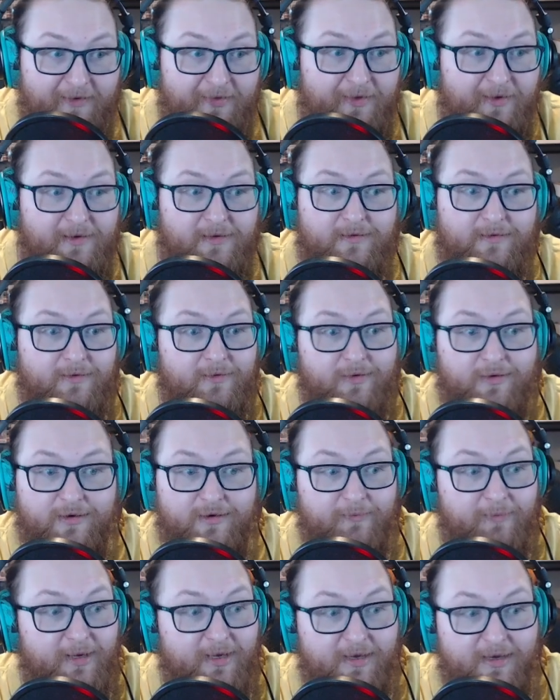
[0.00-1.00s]
This used
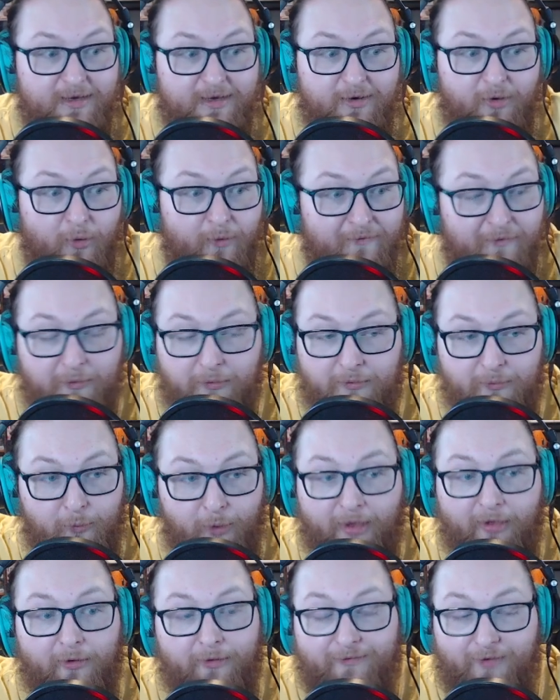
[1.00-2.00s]
to be
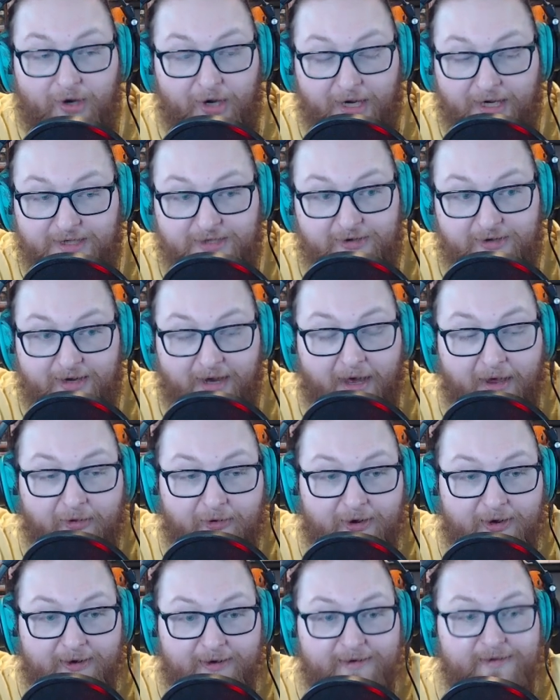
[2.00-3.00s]
well over
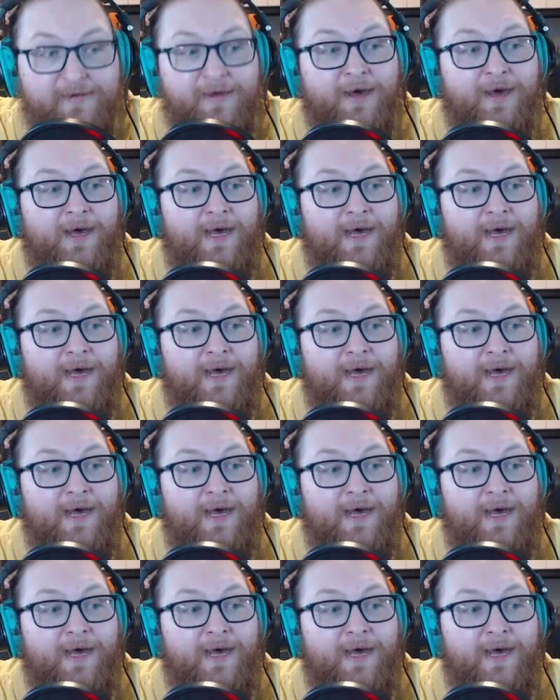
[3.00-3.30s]
$100,